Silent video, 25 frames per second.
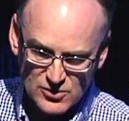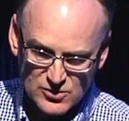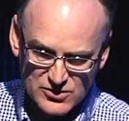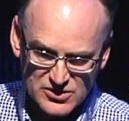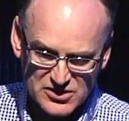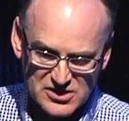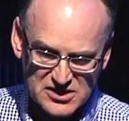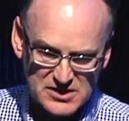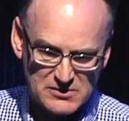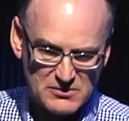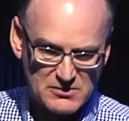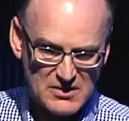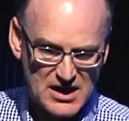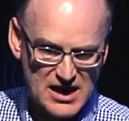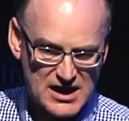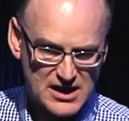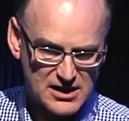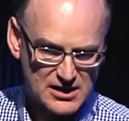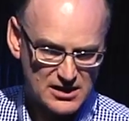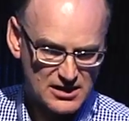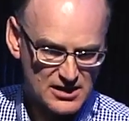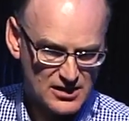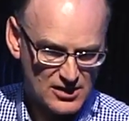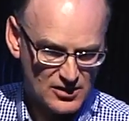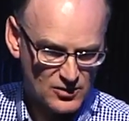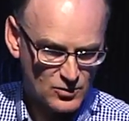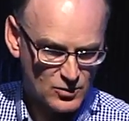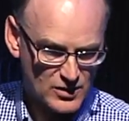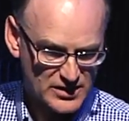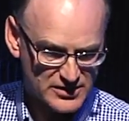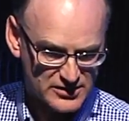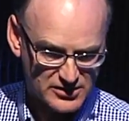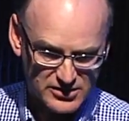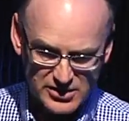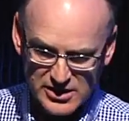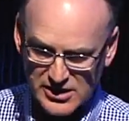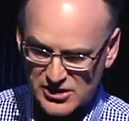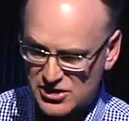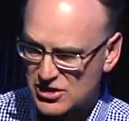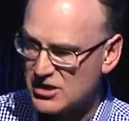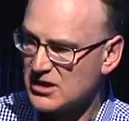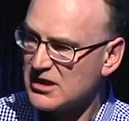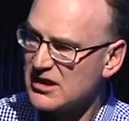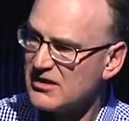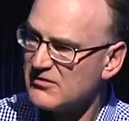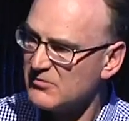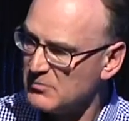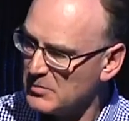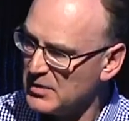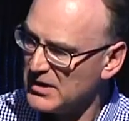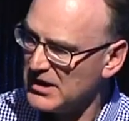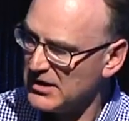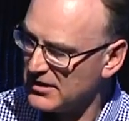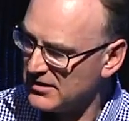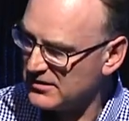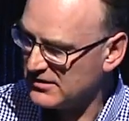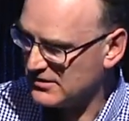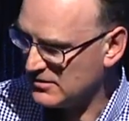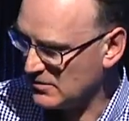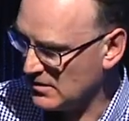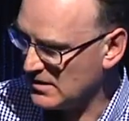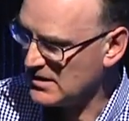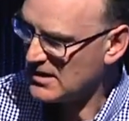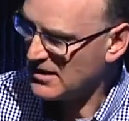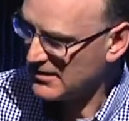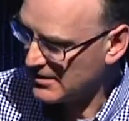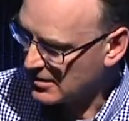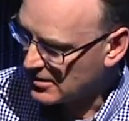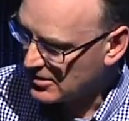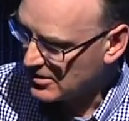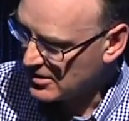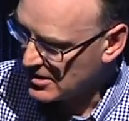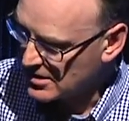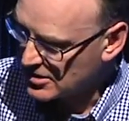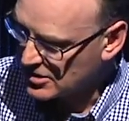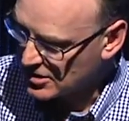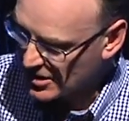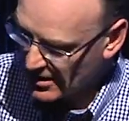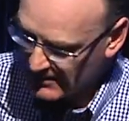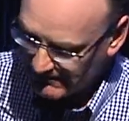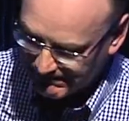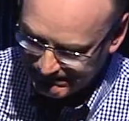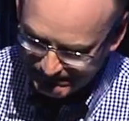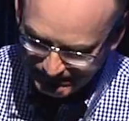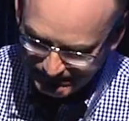order to make one creature give birth to another creature.